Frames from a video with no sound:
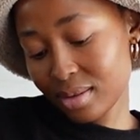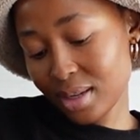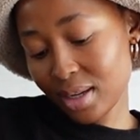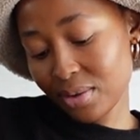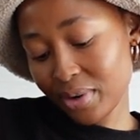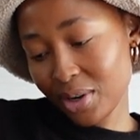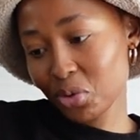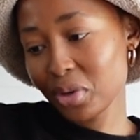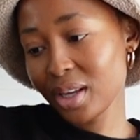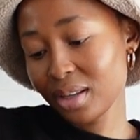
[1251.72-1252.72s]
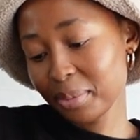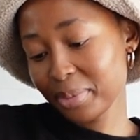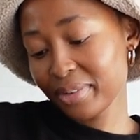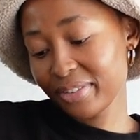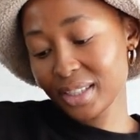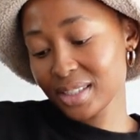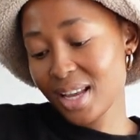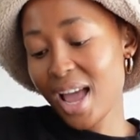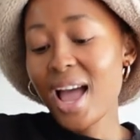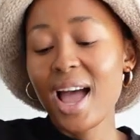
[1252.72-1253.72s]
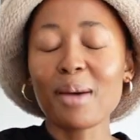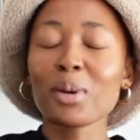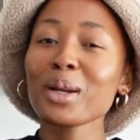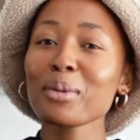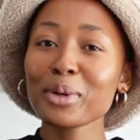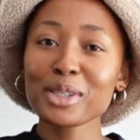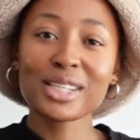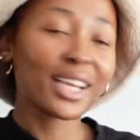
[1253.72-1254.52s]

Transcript: dark gray. Okay, perfect. I'm not gonna put it